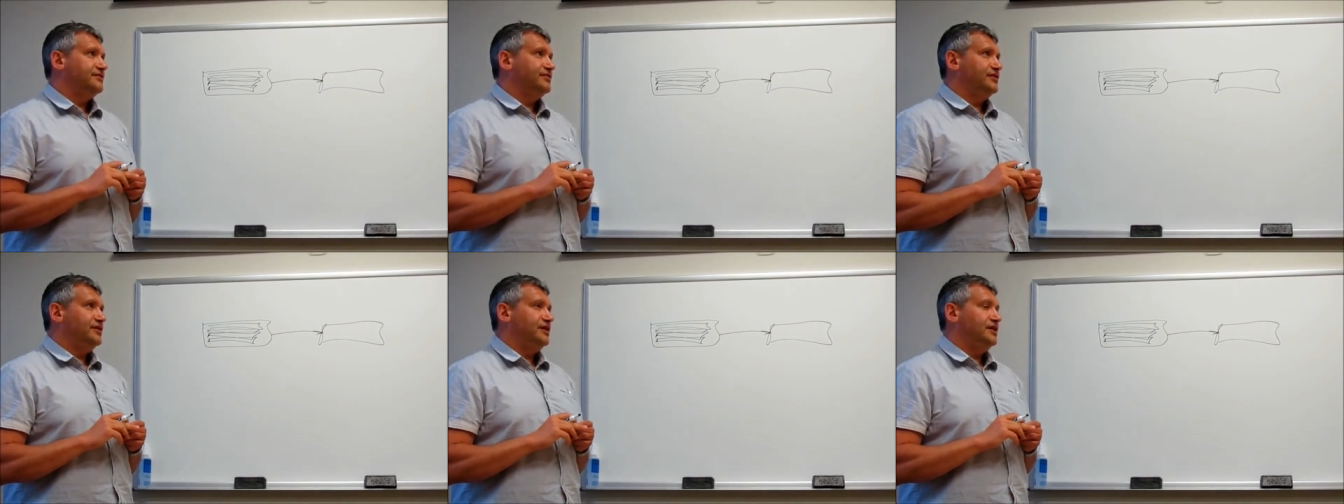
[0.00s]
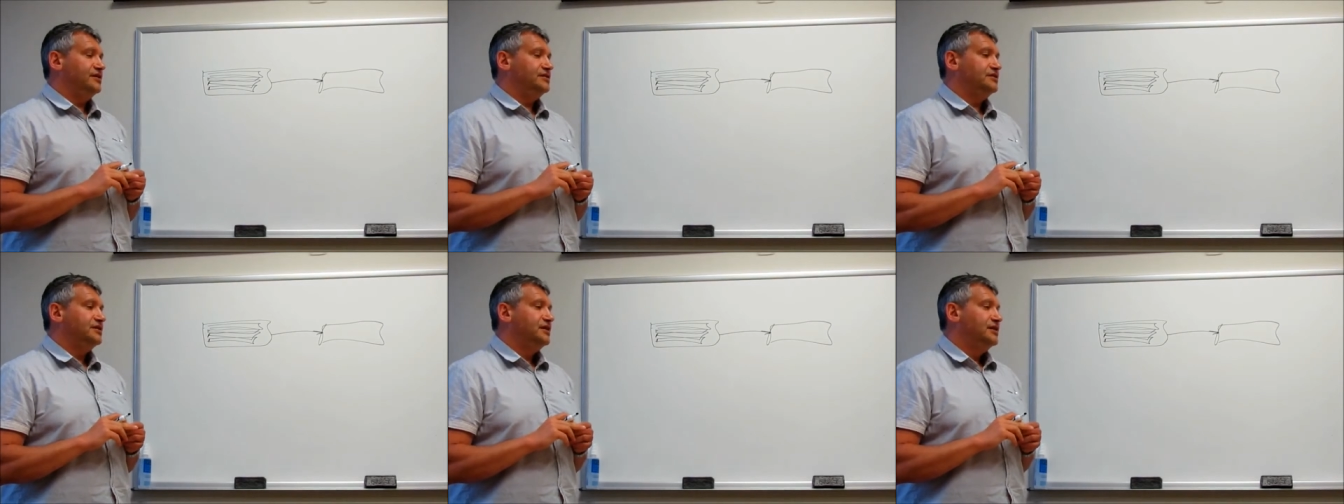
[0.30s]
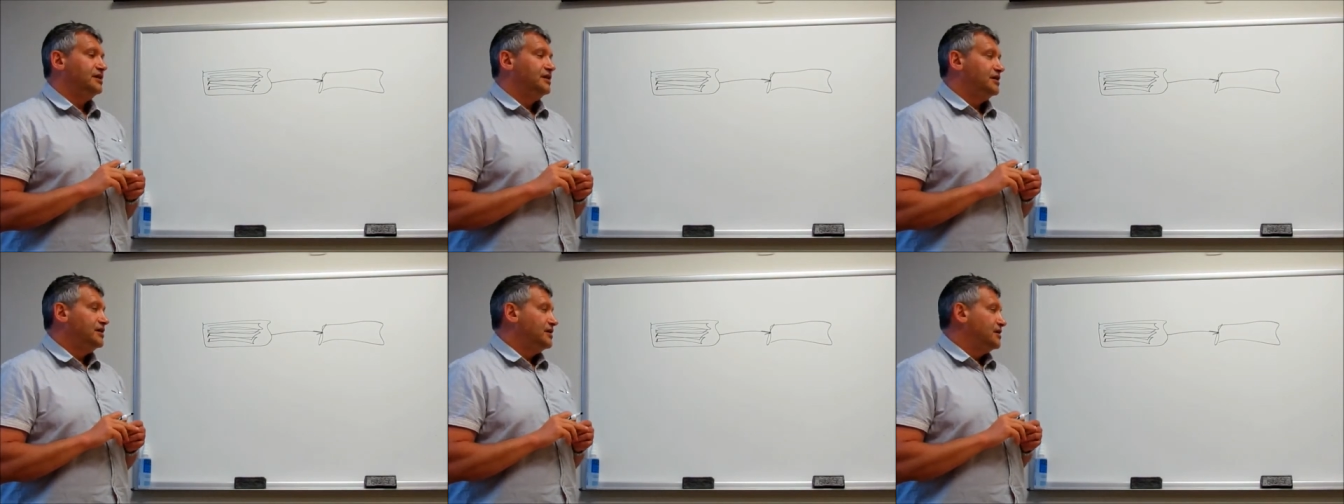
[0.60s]
that
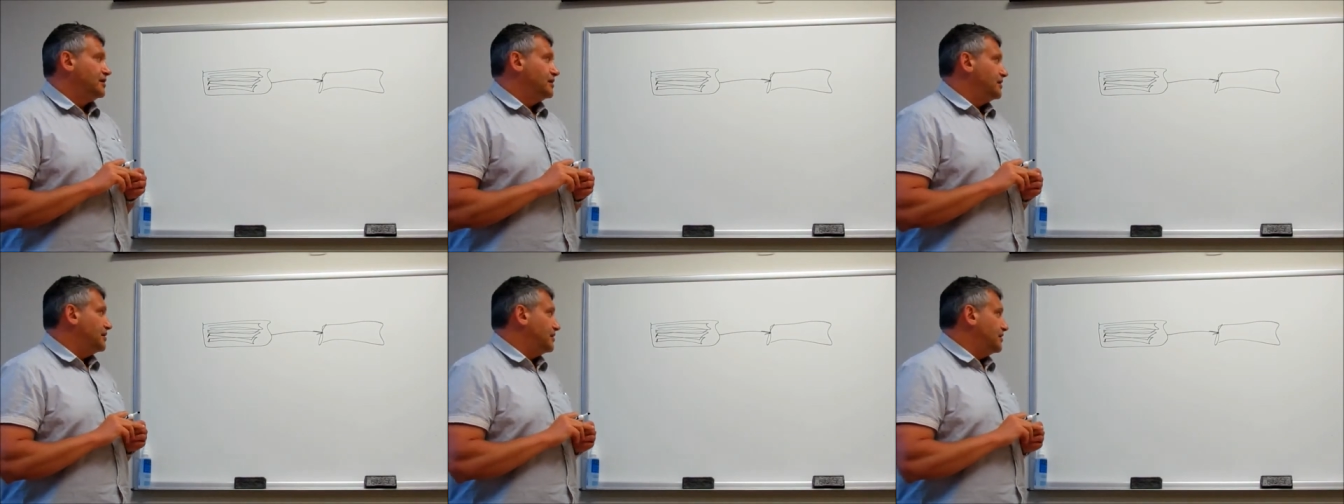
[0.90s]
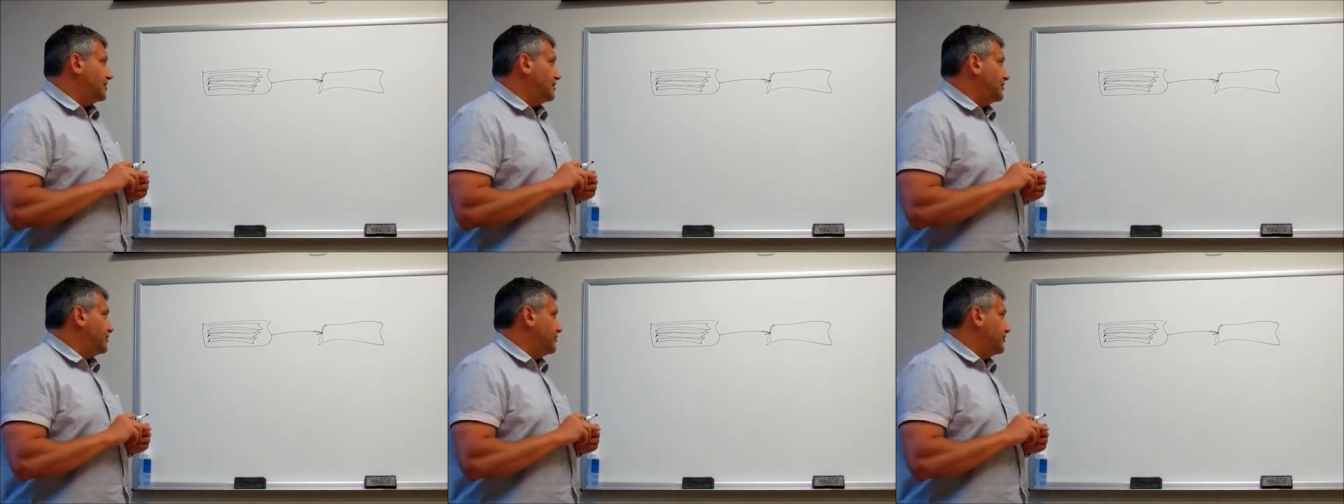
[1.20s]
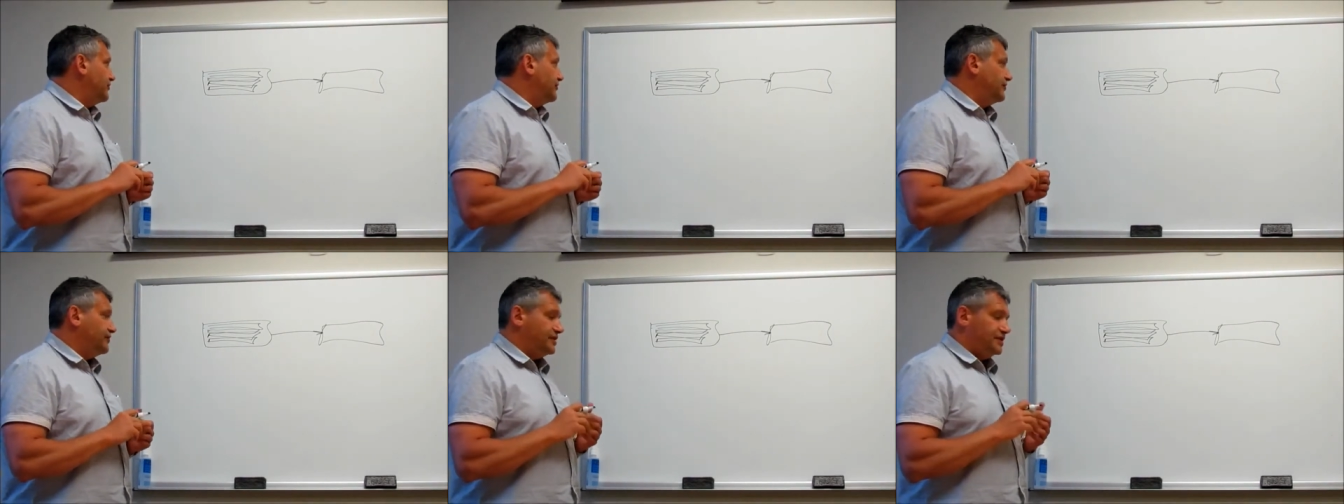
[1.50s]

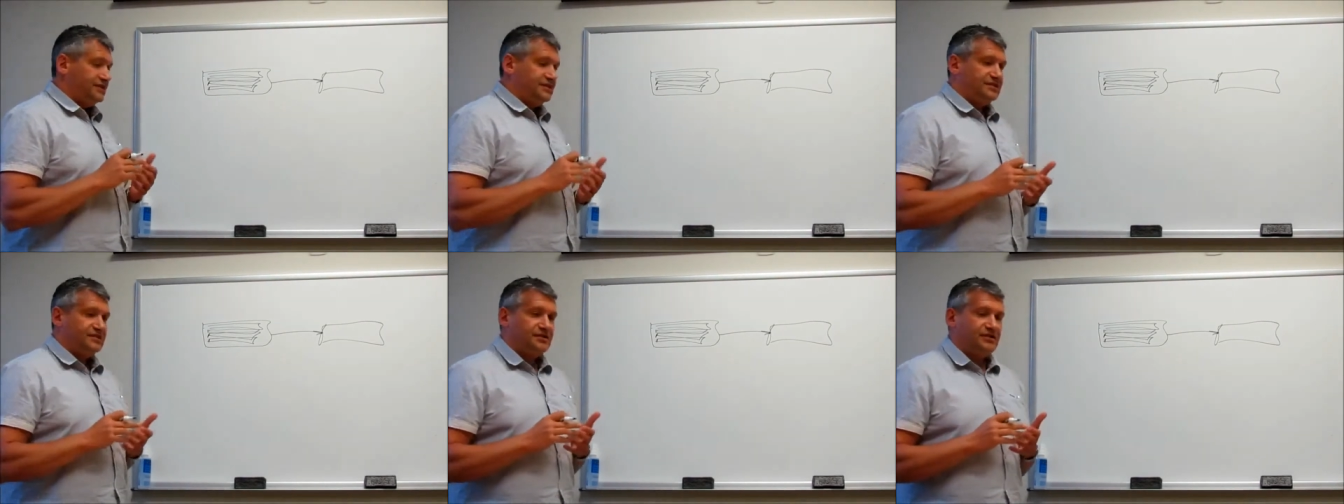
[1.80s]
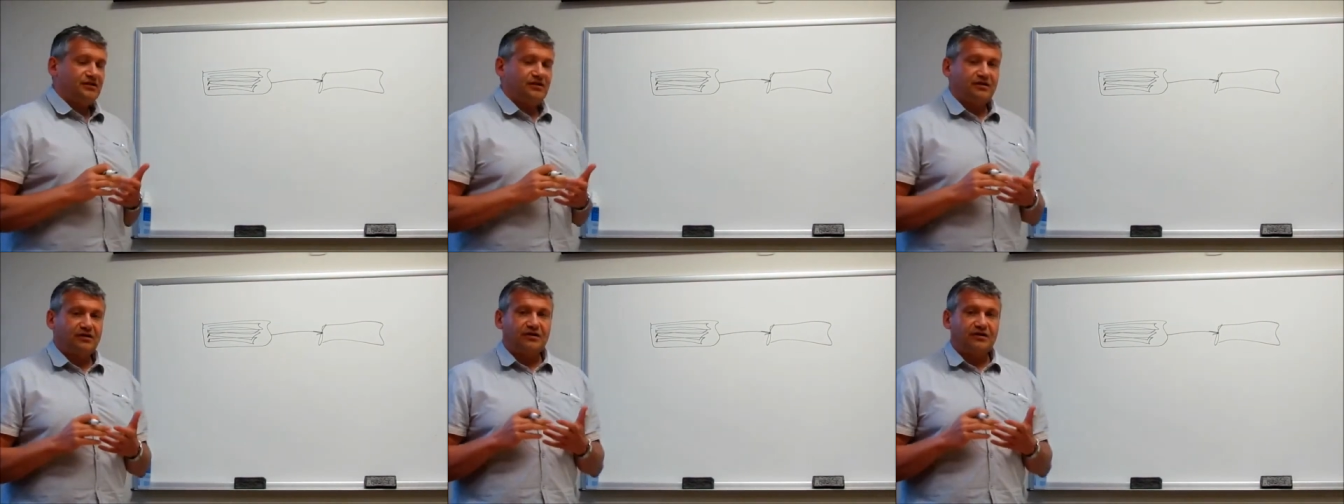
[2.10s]
this